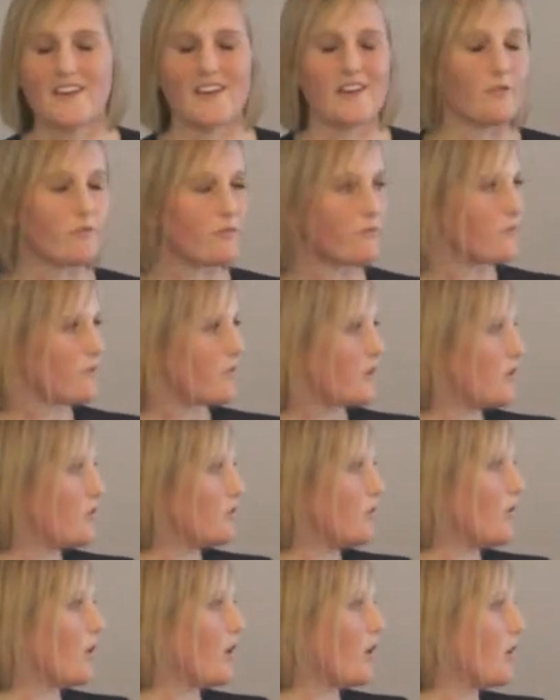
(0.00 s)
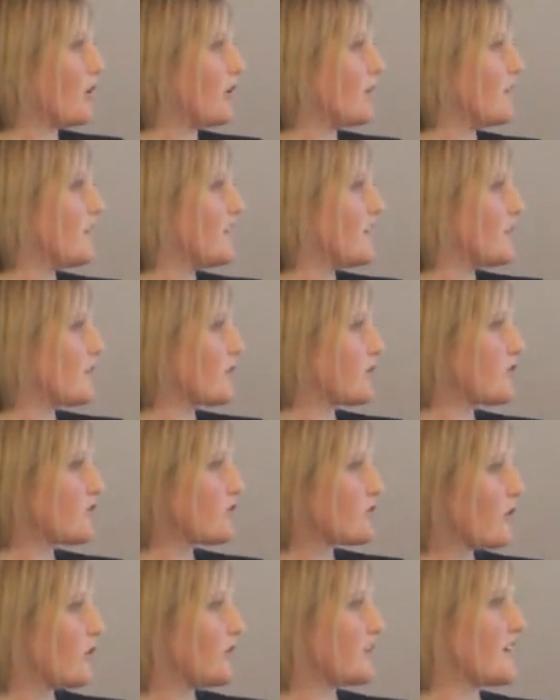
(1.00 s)
If you are
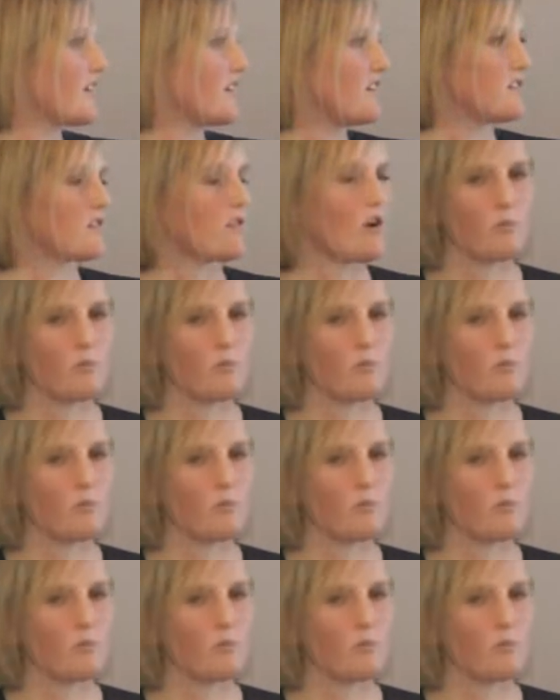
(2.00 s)
concerned that it is